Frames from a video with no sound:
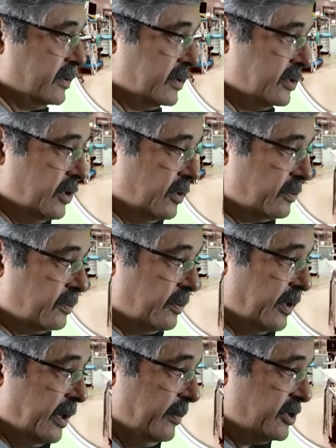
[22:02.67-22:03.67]

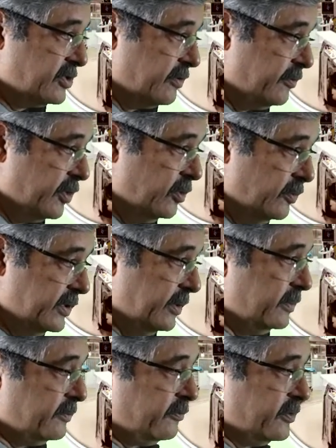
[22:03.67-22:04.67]
image review with
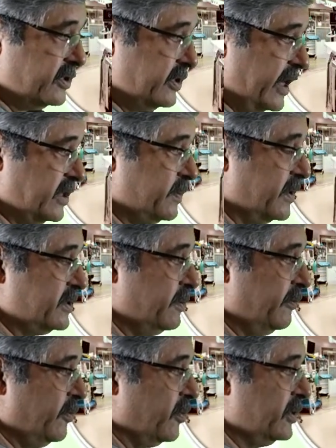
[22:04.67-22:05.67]
the experts
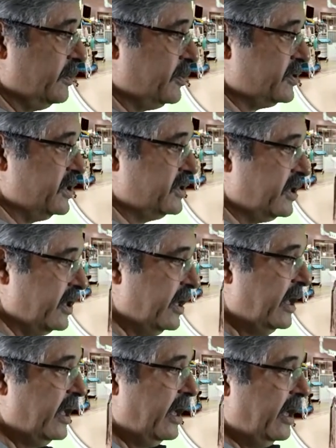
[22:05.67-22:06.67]
before the procedure,
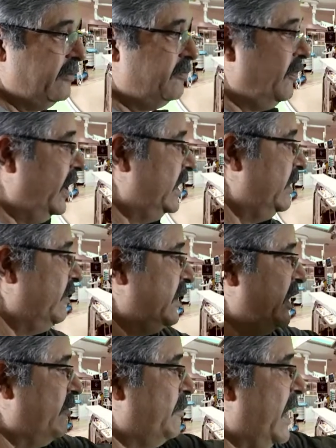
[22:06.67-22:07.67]
and finally, when they
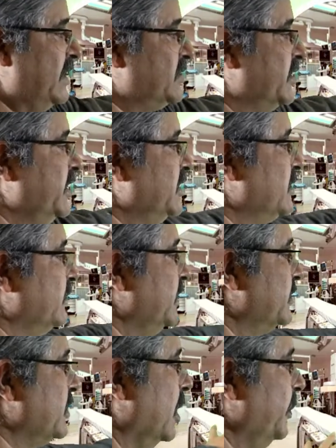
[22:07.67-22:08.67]
have mastered each of these
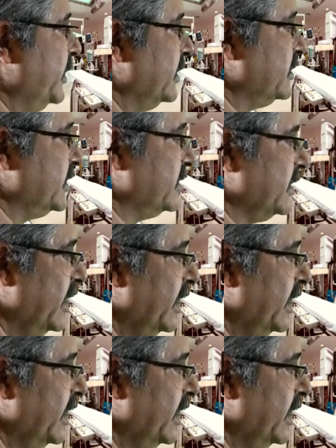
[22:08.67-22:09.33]
competencies,